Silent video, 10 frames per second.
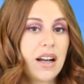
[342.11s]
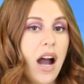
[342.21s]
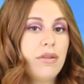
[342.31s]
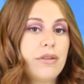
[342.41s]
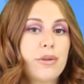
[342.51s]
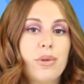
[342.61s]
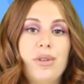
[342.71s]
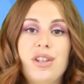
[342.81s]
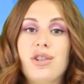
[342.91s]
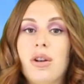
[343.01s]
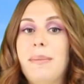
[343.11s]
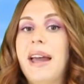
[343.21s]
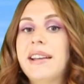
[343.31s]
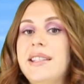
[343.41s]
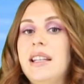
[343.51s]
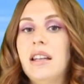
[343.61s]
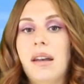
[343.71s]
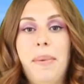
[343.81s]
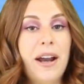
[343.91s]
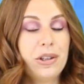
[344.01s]
a cover for Rolling Stone magazine
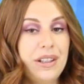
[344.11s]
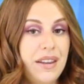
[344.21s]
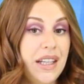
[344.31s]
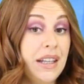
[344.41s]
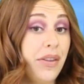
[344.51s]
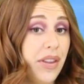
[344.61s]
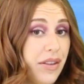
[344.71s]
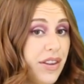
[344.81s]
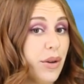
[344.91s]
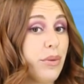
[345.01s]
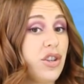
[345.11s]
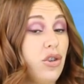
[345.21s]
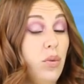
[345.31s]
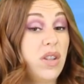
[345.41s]
and apparently they didn't think the original